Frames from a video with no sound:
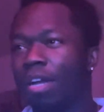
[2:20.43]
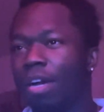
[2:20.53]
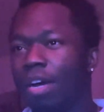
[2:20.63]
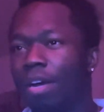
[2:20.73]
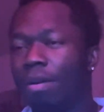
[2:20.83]

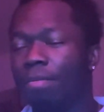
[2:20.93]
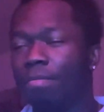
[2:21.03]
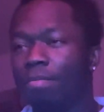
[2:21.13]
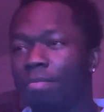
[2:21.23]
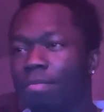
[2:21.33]

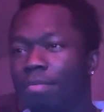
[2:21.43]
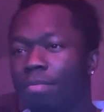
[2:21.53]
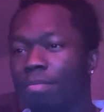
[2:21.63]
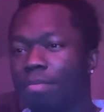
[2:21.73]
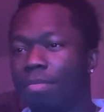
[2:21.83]
um
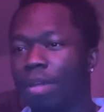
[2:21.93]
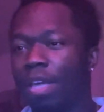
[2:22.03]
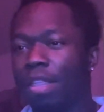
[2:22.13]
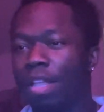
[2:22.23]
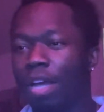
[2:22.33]

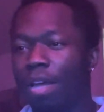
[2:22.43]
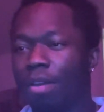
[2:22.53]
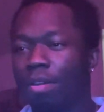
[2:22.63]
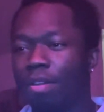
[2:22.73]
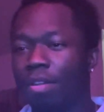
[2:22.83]
he's not
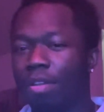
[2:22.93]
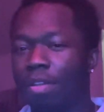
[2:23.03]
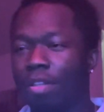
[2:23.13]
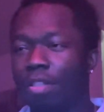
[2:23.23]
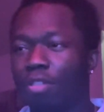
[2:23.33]

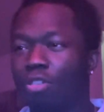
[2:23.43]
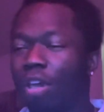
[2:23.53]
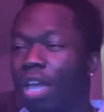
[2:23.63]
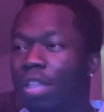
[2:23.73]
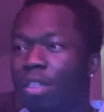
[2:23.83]

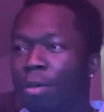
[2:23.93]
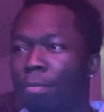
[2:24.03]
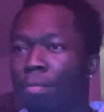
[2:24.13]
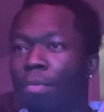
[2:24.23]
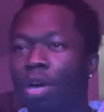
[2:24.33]
changing
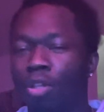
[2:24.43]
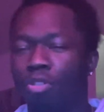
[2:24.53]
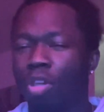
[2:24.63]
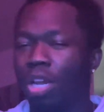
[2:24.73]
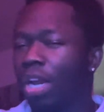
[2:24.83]

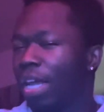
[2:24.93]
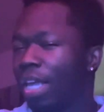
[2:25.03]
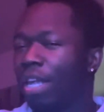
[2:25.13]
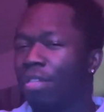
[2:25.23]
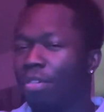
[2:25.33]
much in like
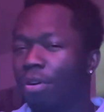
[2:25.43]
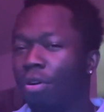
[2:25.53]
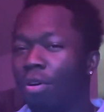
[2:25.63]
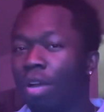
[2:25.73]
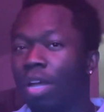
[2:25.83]
each
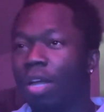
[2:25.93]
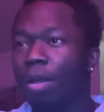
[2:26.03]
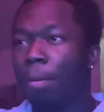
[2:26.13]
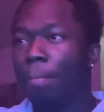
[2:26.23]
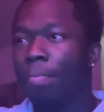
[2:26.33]
song
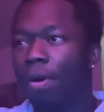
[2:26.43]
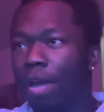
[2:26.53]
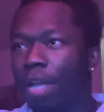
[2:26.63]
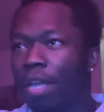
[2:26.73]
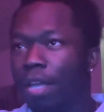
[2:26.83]

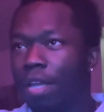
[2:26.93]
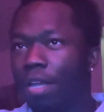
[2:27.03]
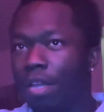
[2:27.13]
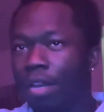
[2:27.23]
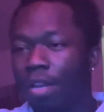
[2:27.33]
but
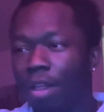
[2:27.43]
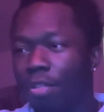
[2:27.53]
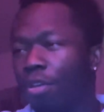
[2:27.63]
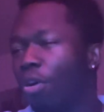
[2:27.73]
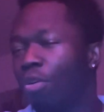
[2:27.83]
the
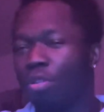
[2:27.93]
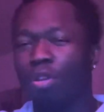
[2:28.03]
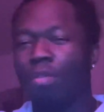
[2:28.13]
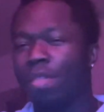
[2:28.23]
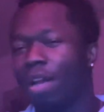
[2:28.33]
songs
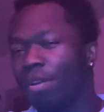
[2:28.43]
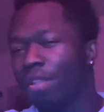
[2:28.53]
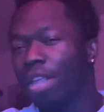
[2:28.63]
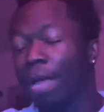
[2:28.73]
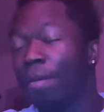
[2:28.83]
don't sound the
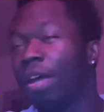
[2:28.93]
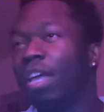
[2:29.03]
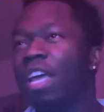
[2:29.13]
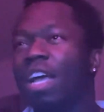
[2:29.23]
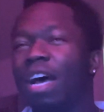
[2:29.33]
same I,
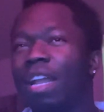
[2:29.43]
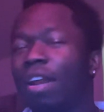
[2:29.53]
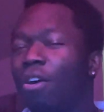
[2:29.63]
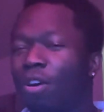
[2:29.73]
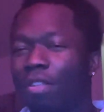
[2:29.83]
a lot
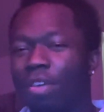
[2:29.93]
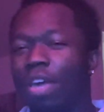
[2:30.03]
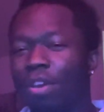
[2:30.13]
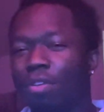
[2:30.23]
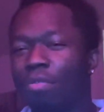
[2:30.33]
of artists
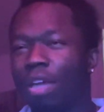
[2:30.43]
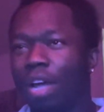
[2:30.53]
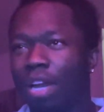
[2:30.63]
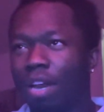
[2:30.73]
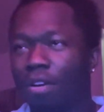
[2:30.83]
can't do
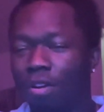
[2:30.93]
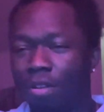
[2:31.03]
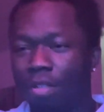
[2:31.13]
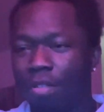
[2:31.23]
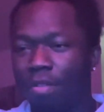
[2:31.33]
that a lot of
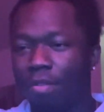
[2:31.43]
artists